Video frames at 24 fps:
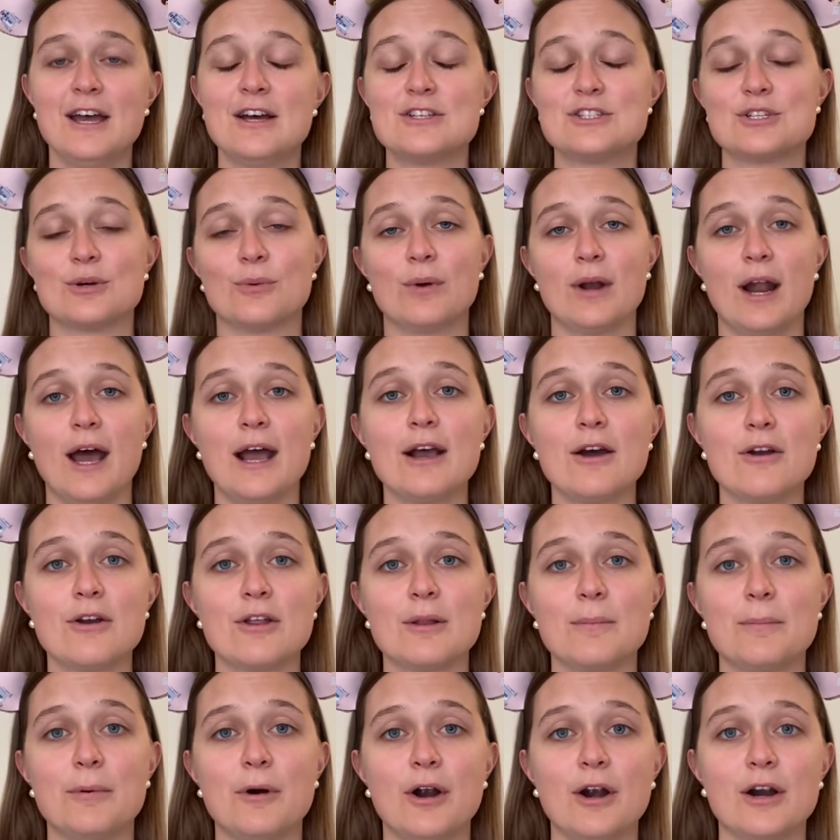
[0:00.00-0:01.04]
So when I go to the
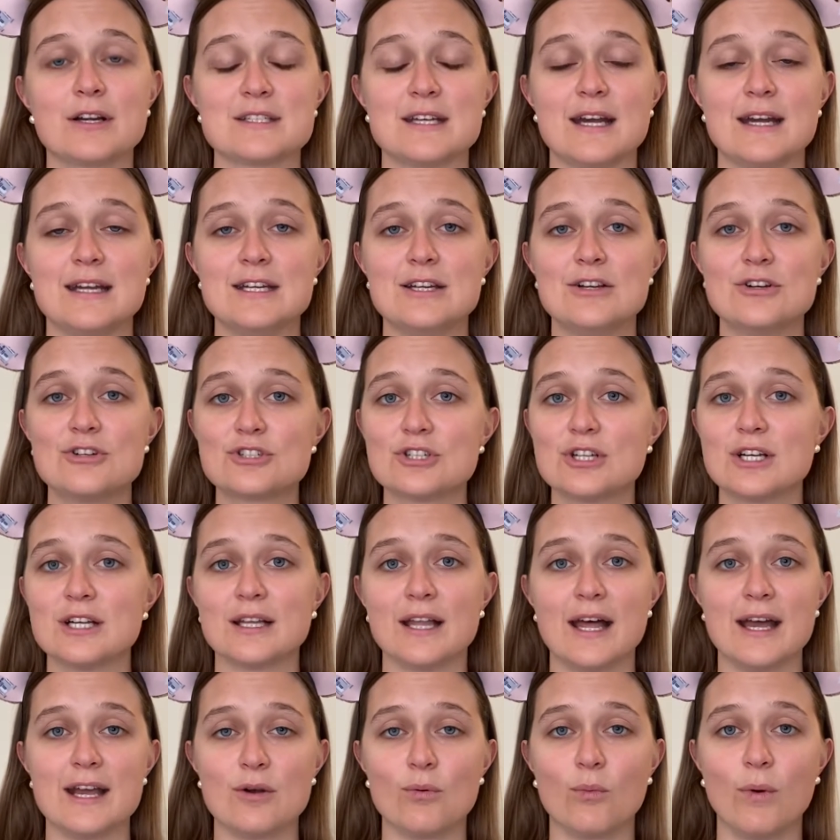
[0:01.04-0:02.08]
parks, I usually
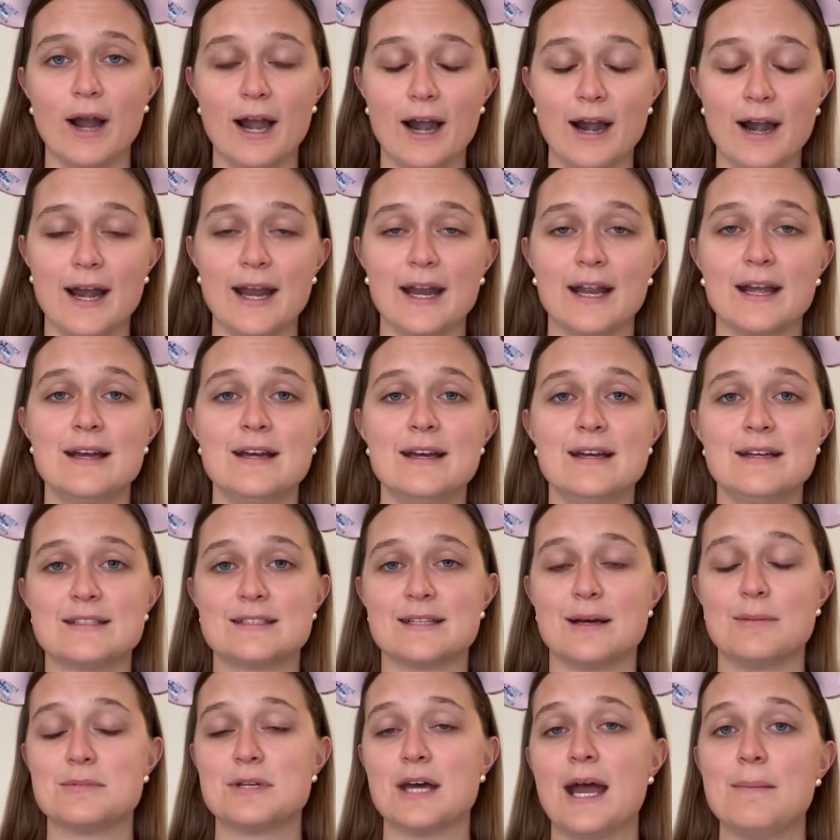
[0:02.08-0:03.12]
like wearing
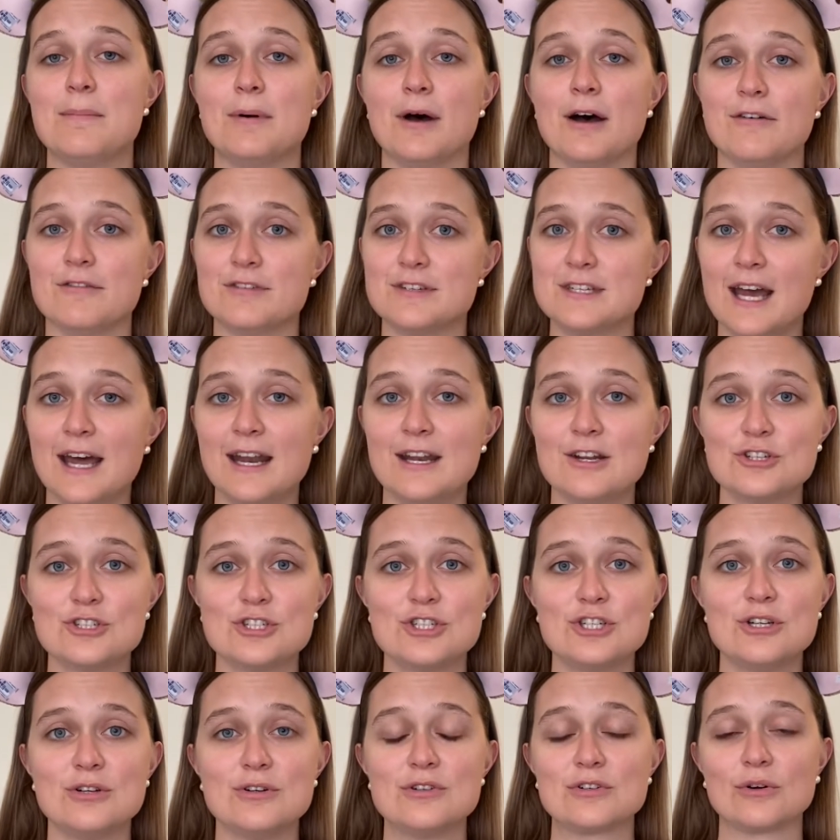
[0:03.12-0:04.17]
some type of tennis
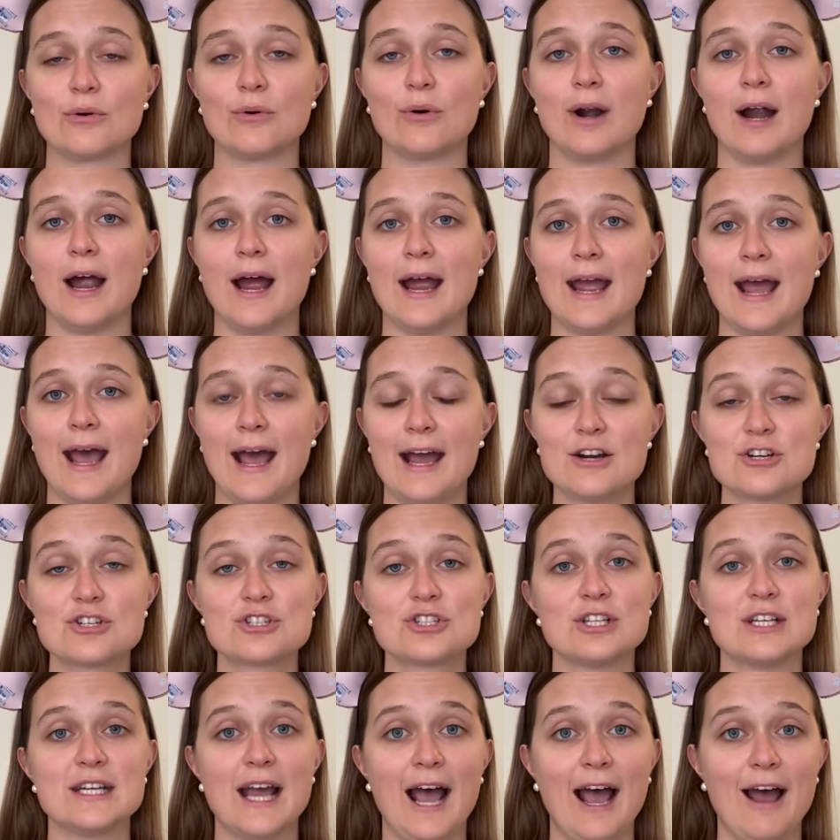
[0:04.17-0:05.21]
shoes, or I
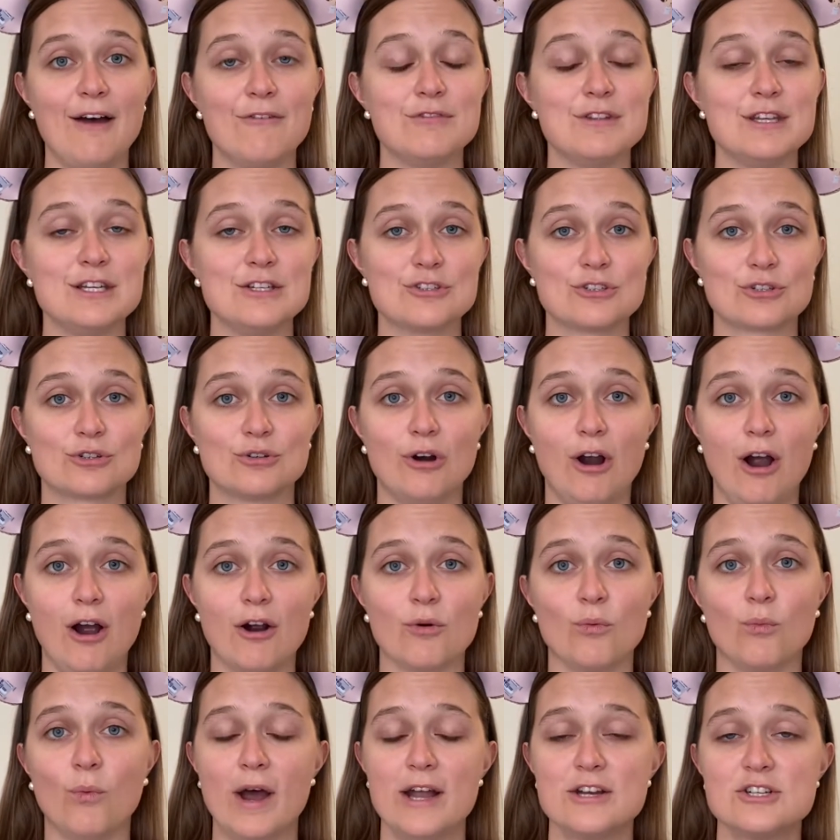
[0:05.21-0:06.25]
actually have these Croc
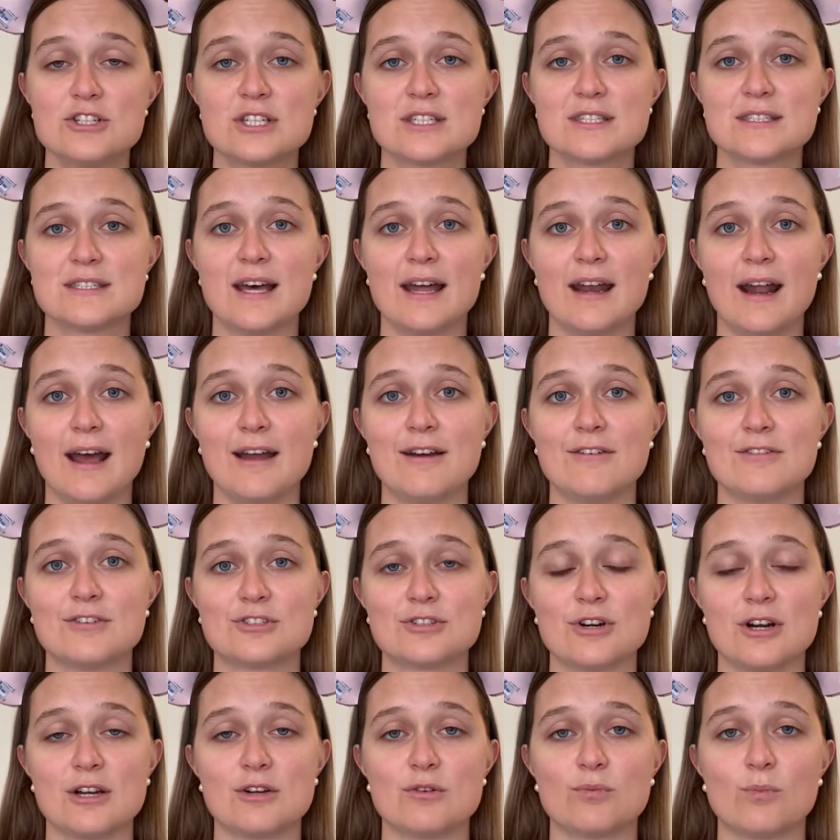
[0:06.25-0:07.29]
wedges that I have
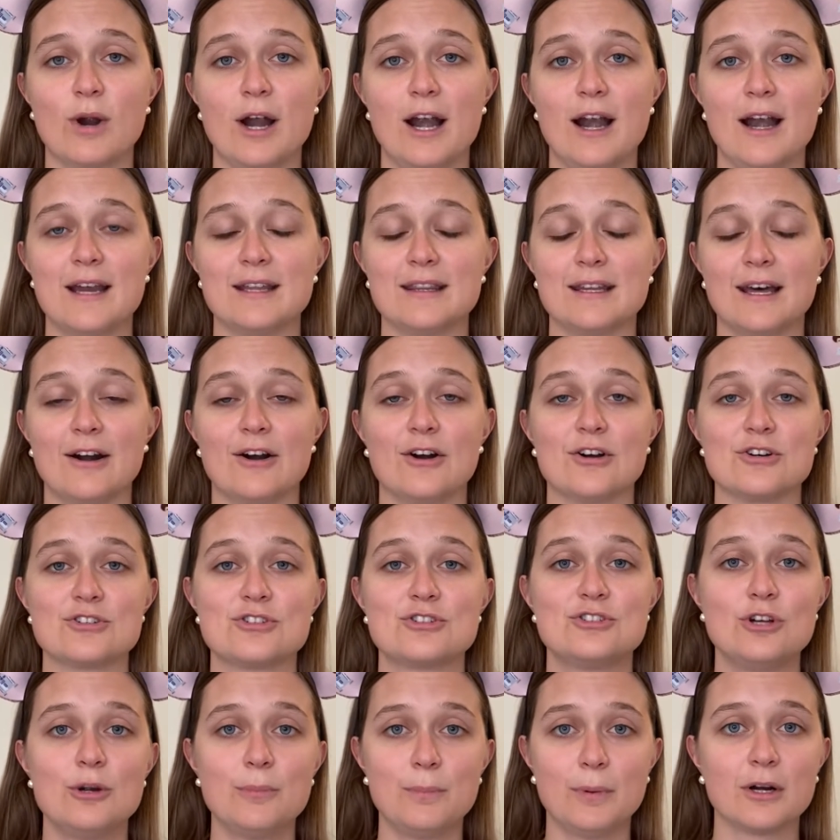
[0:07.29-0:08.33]
started wearing that are
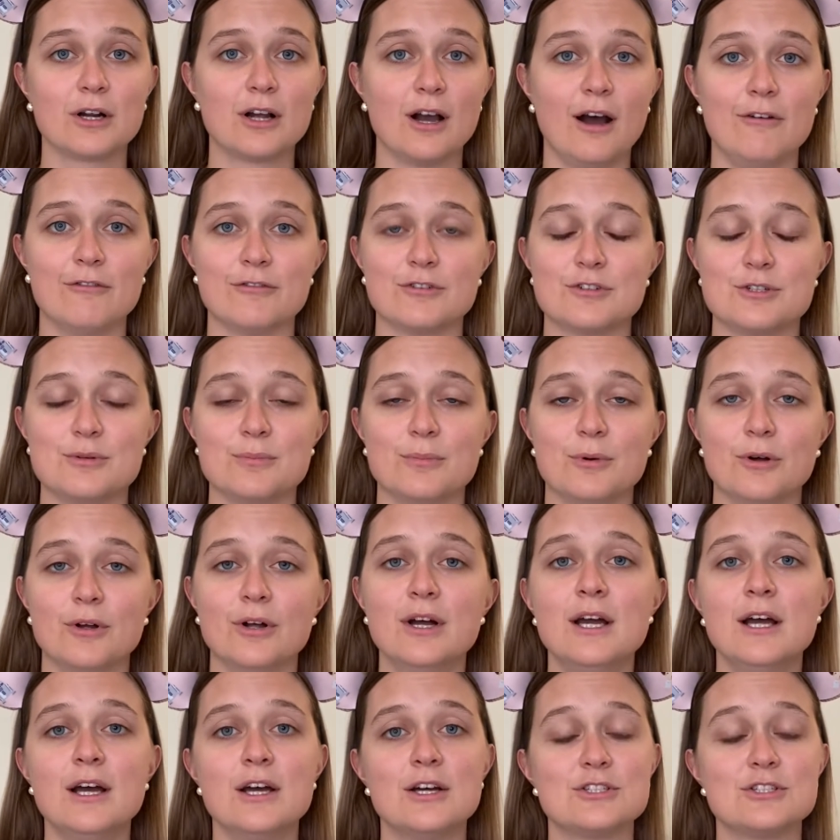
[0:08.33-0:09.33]
super comfortable.